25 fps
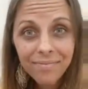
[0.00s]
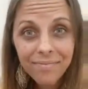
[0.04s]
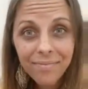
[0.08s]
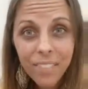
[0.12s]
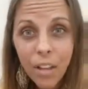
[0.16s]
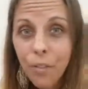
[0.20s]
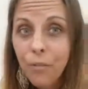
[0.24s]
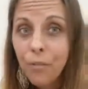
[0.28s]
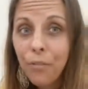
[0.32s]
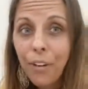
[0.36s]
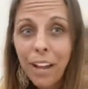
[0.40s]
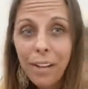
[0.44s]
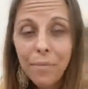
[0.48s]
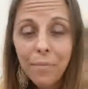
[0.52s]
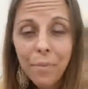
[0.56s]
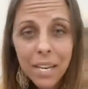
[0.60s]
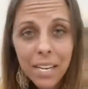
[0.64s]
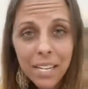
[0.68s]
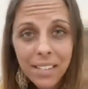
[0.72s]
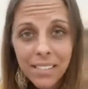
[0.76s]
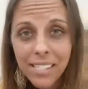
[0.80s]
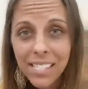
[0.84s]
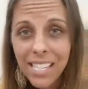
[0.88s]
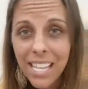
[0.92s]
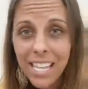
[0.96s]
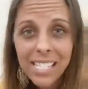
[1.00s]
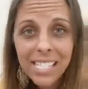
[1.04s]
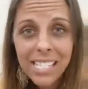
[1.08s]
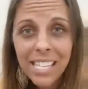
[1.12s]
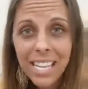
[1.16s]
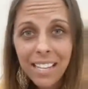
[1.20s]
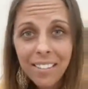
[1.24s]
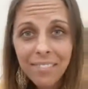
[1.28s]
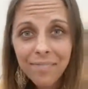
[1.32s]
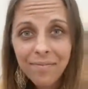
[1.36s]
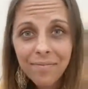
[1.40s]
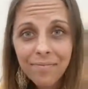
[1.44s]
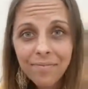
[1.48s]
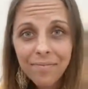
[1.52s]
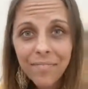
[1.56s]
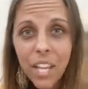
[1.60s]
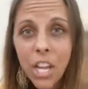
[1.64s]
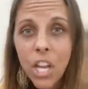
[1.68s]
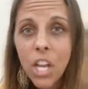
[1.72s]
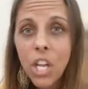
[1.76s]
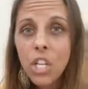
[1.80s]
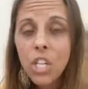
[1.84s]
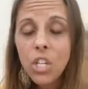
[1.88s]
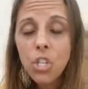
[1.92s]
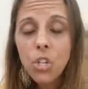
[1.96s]
5 minutes, that's it.
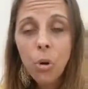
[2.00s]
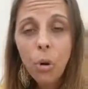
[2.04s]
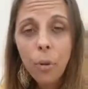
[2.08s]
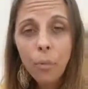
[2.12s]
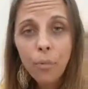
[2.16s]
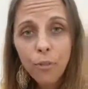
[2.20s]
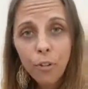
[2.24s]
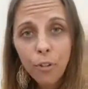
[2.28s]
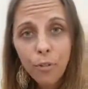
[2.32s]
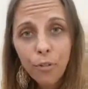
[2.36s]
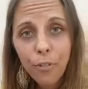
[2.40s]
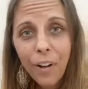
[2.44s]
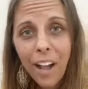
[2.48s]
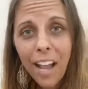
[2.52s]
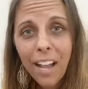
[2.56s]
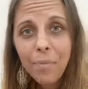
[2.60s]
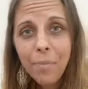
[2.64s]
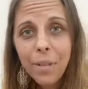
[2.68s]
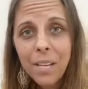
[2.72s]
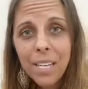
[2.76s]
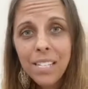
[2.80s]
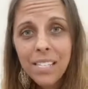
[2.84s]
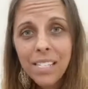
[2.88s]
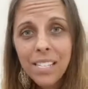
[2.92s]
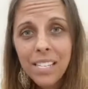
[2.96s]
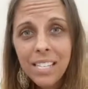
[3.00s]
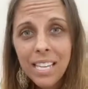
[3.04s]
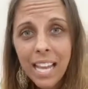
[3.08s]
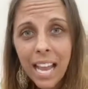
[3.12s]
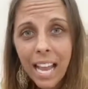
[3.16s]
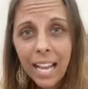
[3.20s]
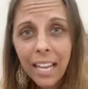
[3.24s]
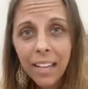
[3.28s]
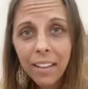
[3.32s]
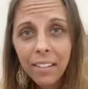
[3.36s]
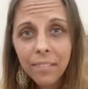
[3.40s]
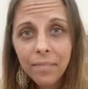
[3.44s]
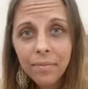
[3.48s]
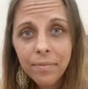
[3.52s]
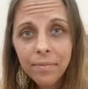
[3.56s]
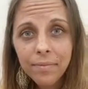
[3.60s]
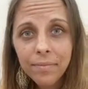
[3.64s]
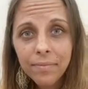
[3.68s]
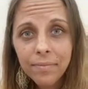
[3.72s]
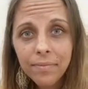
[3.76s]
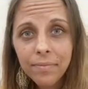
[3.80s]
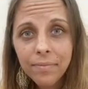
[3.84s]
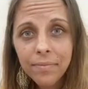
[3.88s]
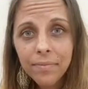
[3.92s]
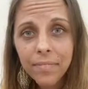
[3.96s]
Show up for 5 minutes a day
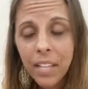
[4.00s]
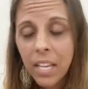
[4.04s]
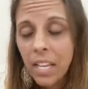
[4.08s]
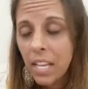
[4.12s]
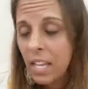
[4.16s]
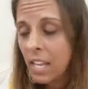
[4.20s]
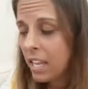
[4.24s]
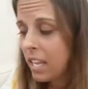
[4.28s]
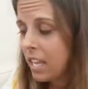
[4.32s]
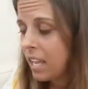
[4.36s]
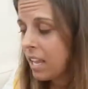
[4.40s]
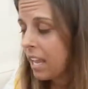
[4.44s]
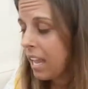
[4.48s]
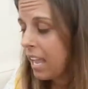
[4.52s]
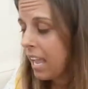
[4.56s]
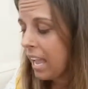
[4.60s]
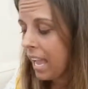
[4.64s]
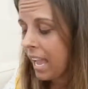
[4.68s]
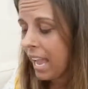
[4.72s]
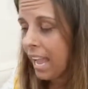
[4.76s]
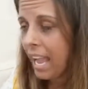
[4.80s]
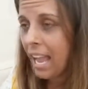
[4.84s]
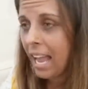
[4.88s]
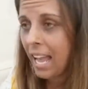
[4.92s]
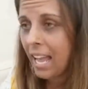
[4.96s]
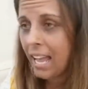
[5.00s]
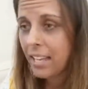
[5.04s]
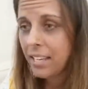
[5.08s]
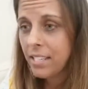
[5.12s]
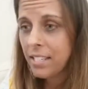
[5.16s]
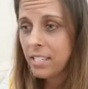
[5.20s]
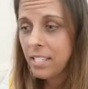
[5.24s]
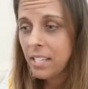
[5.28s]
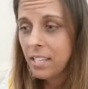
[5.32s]
and